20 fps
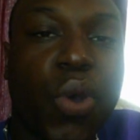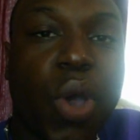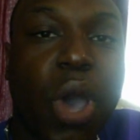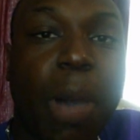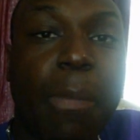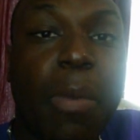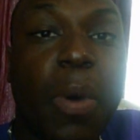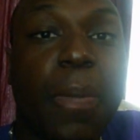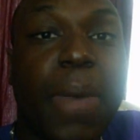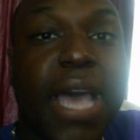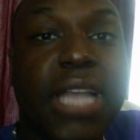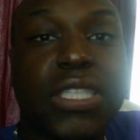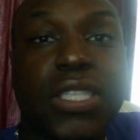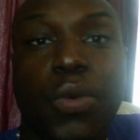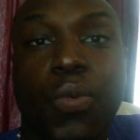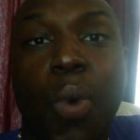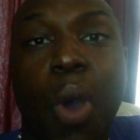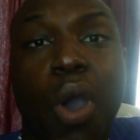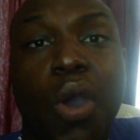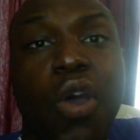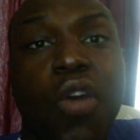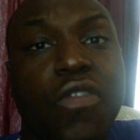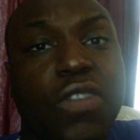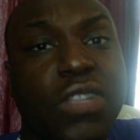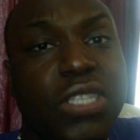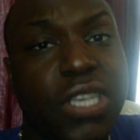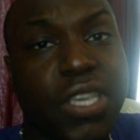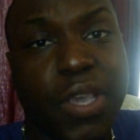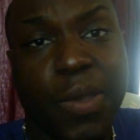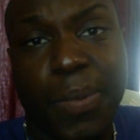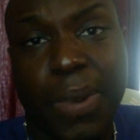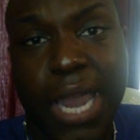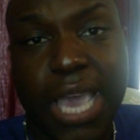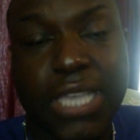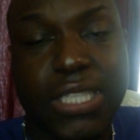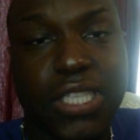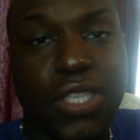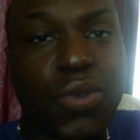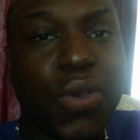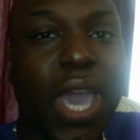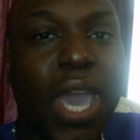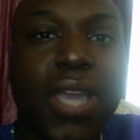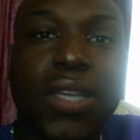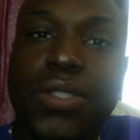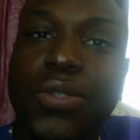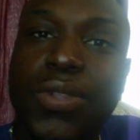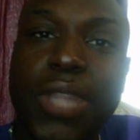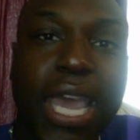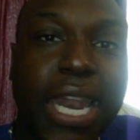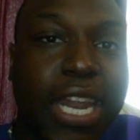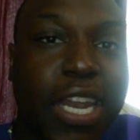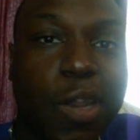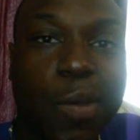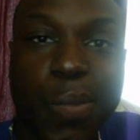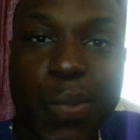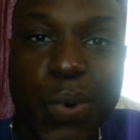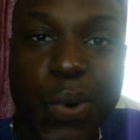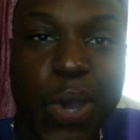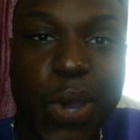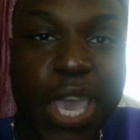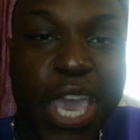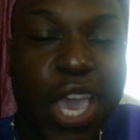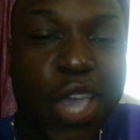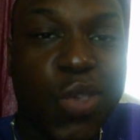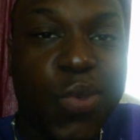or I'm about to walk over to your place. You can't do that anymore.